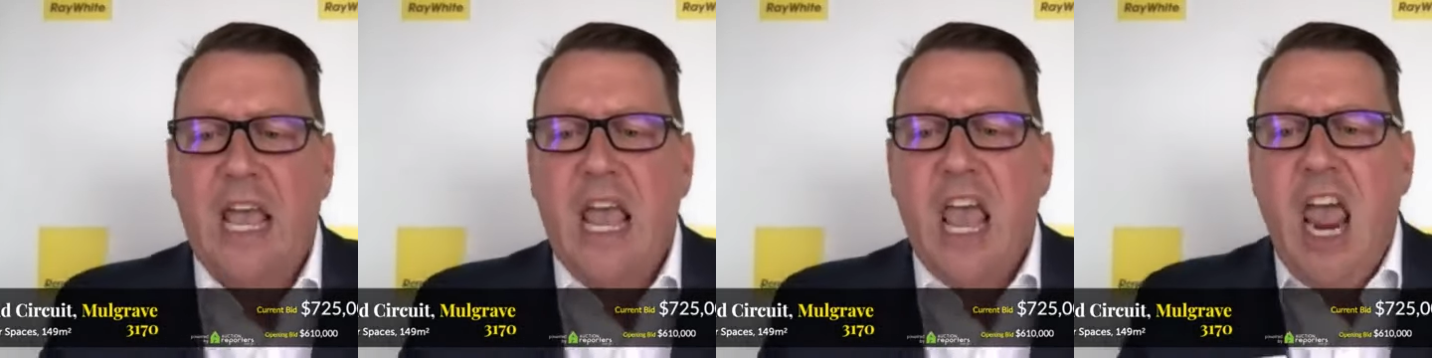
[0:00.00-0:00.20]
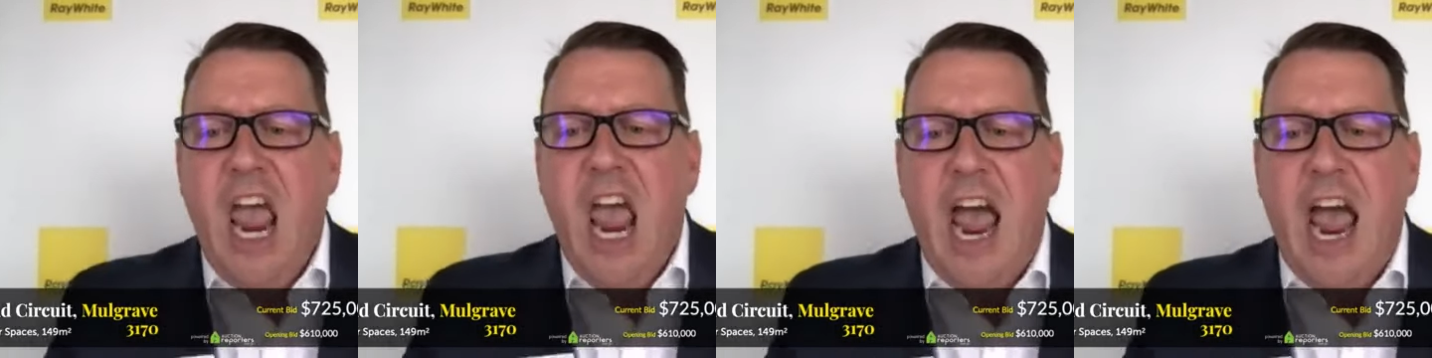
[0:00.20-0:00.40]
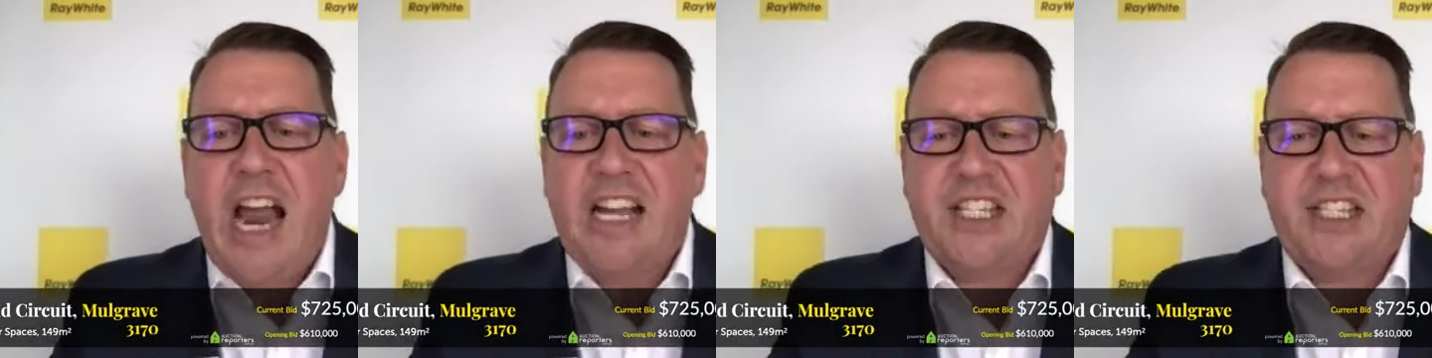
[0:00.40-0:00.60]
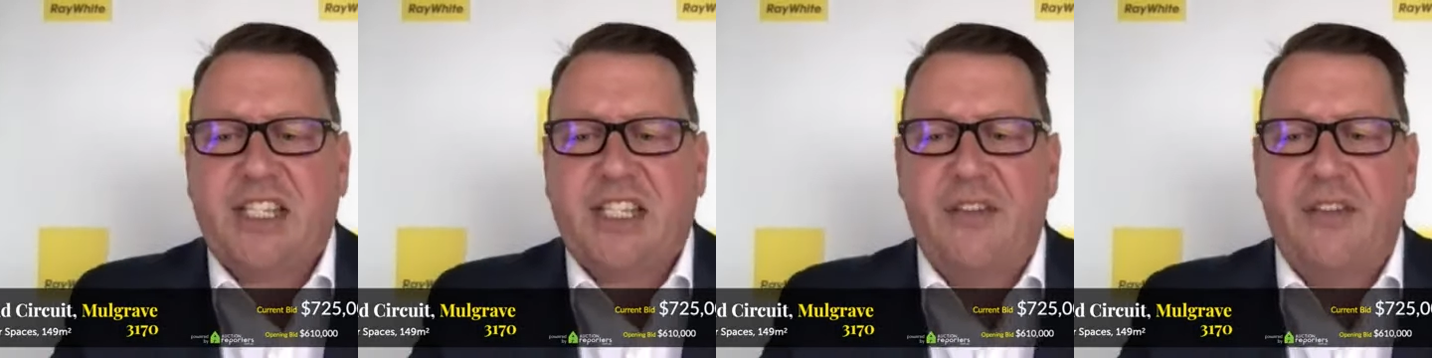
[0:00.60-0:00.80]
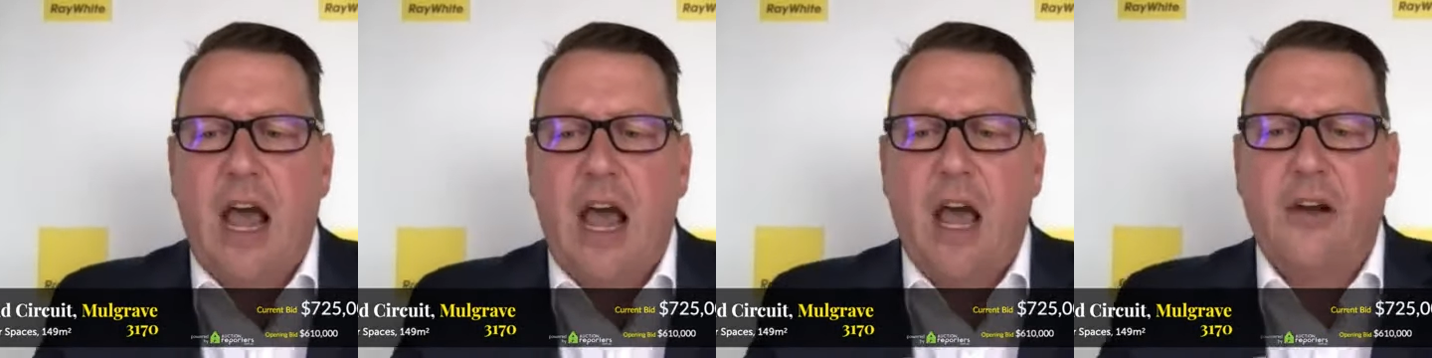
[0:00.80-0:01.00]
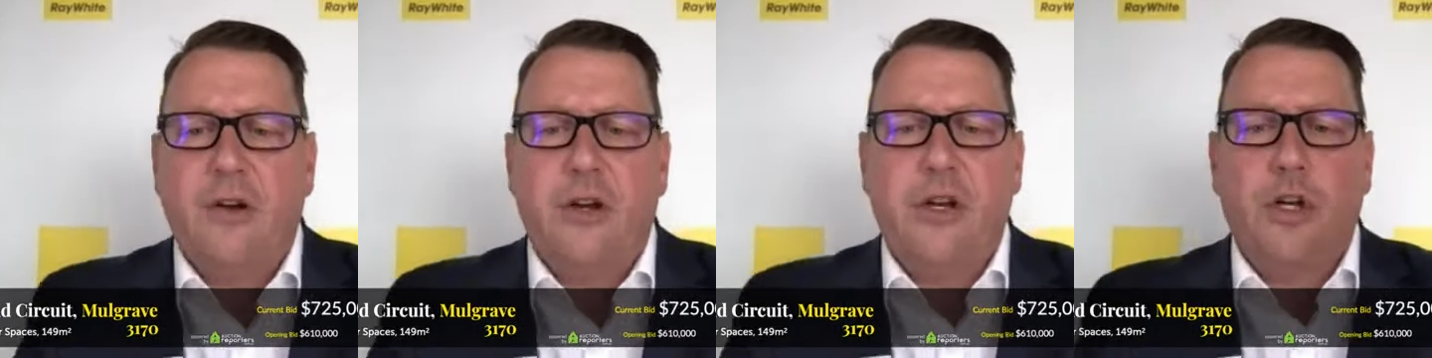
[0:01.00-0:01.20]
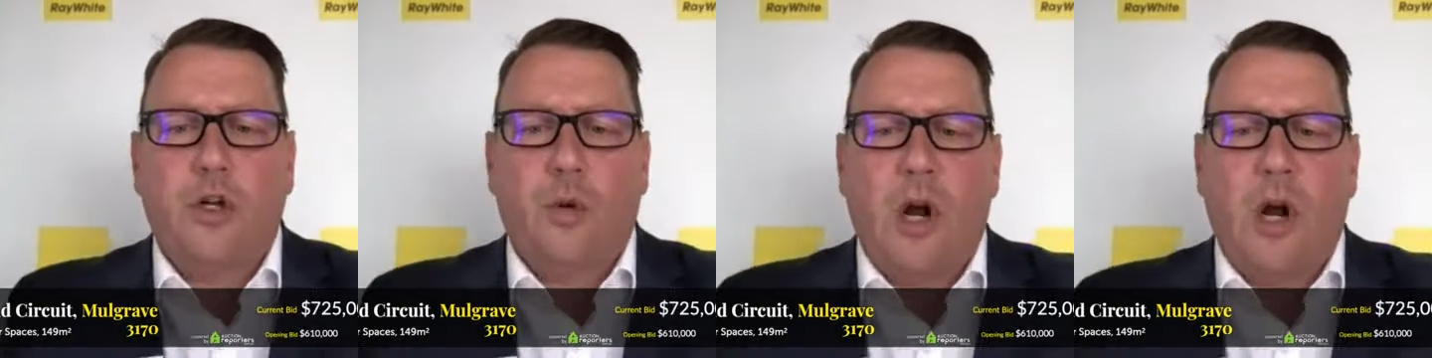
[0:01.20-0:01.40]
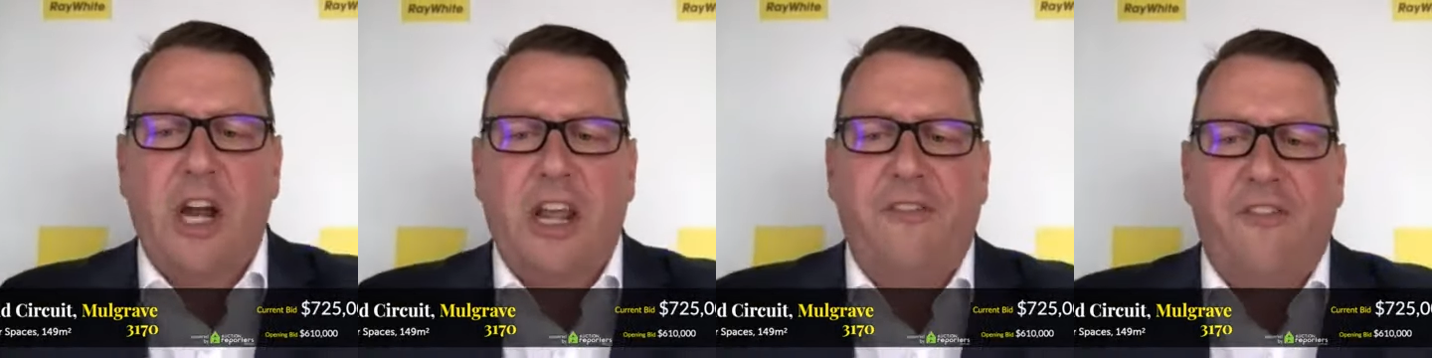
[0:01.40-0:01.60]
That's
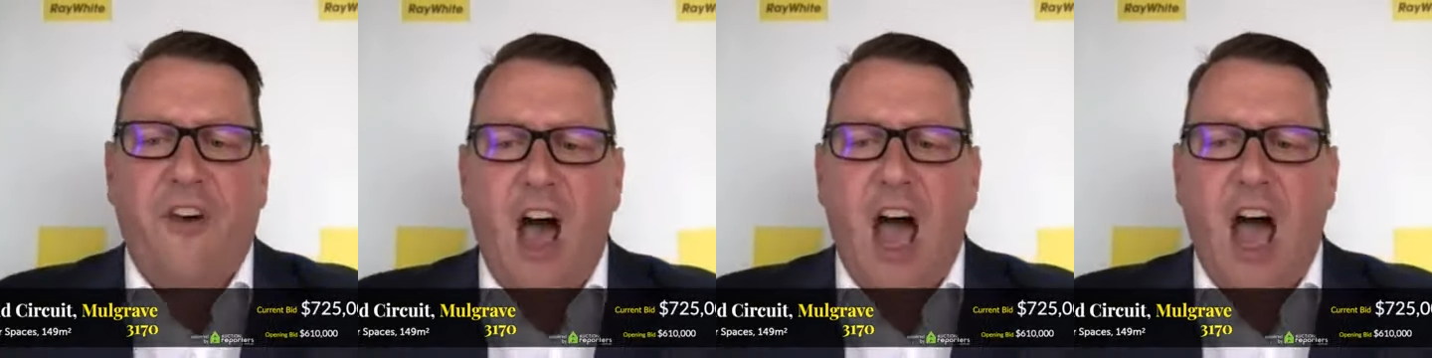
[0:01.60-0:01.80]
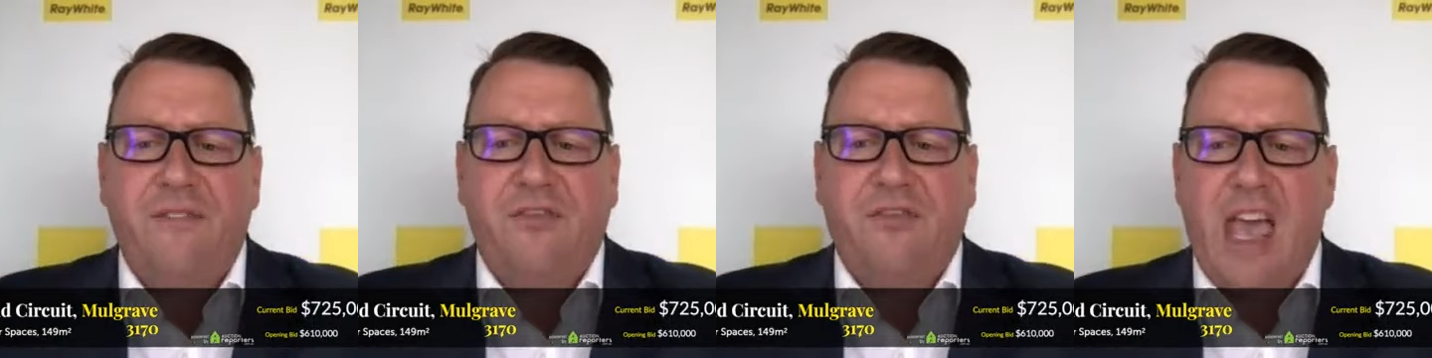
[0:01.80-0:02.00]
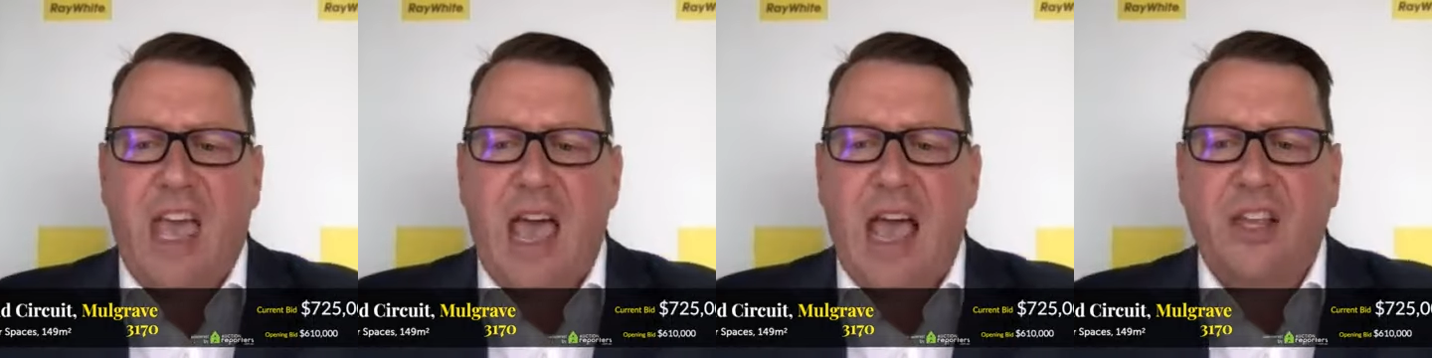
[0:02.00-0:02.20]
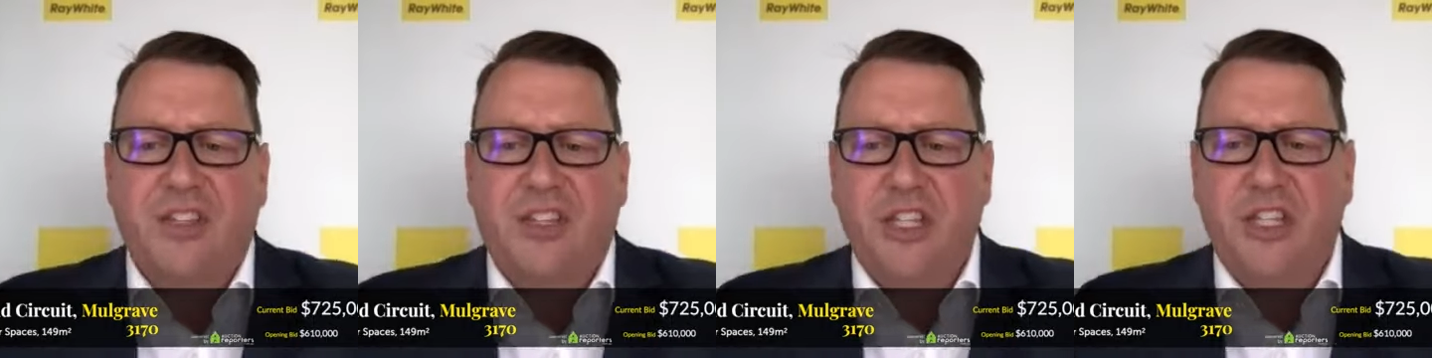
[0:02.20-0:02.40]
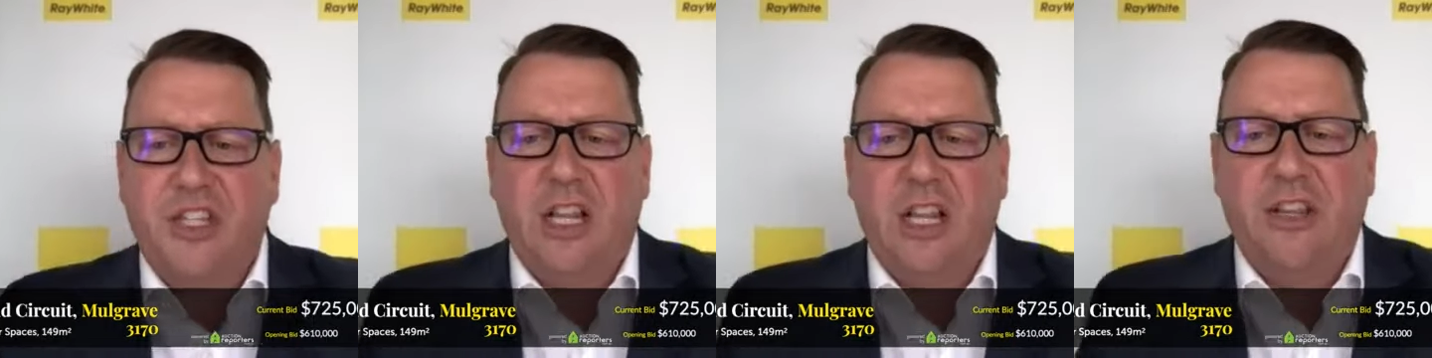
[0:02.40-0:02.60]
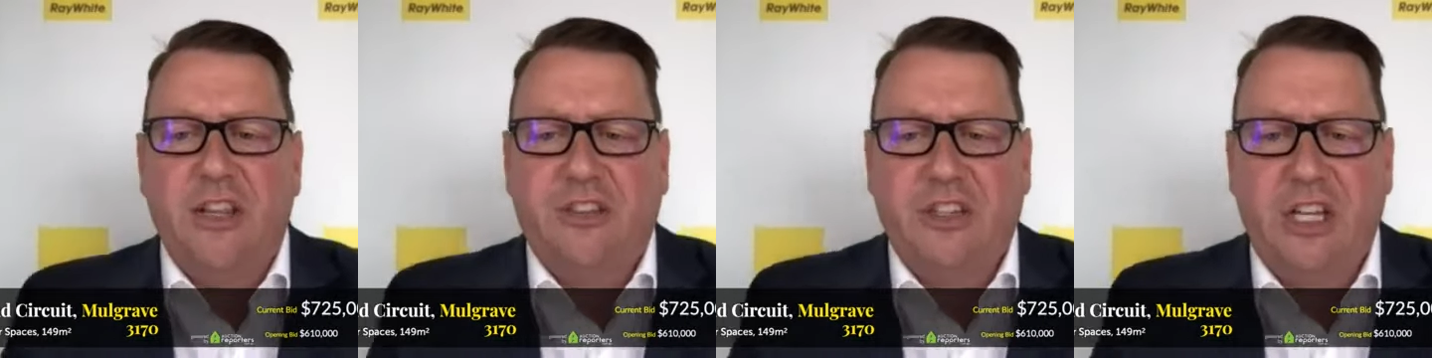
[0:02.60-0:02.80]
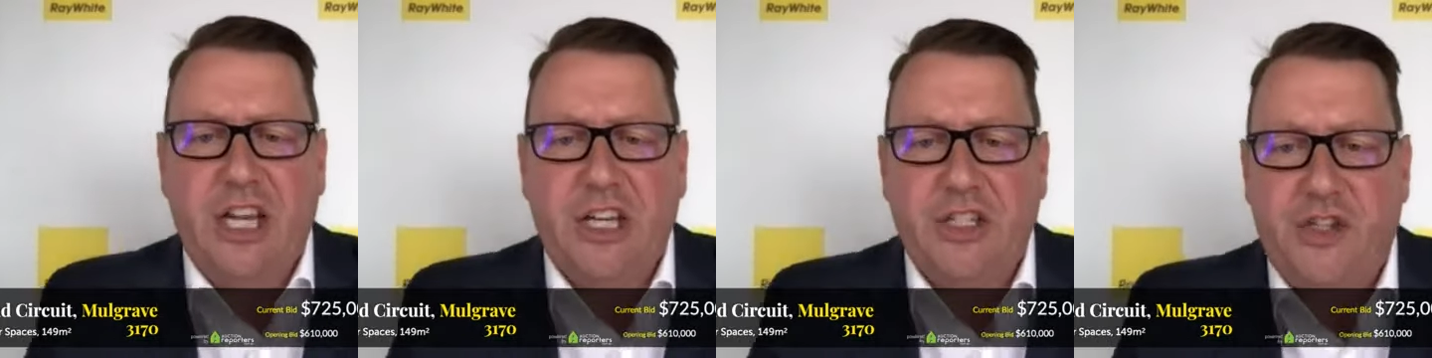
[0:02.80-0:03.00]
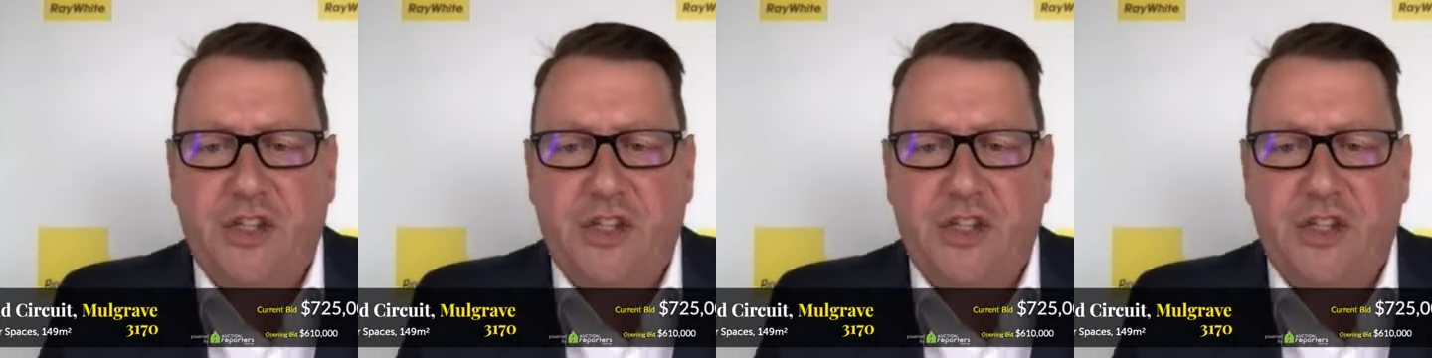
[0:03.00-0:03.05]
$725,000 it is.